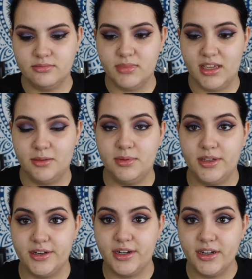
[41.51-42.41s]
makeup
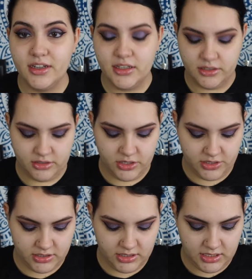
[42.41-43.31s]
here
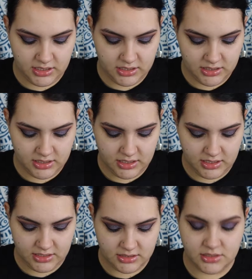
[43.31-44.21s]
currently.
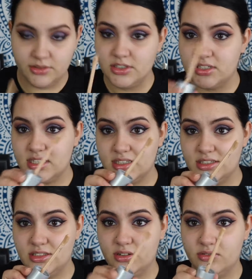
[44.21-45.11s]
And so it just has a
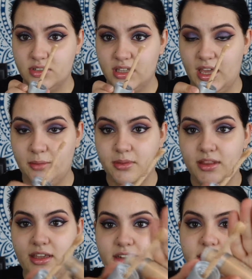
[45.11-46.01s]
doe foot
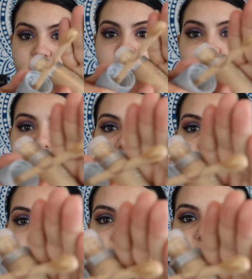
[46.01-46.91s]
applicator.
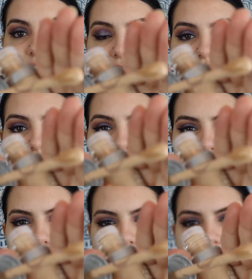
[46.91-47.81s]
I mean, it's kind of
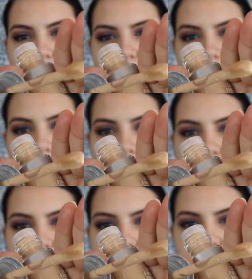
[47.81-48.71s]
weird,
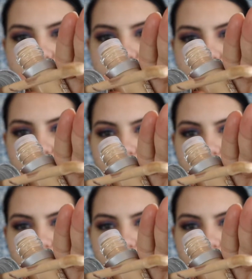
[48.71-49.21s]
but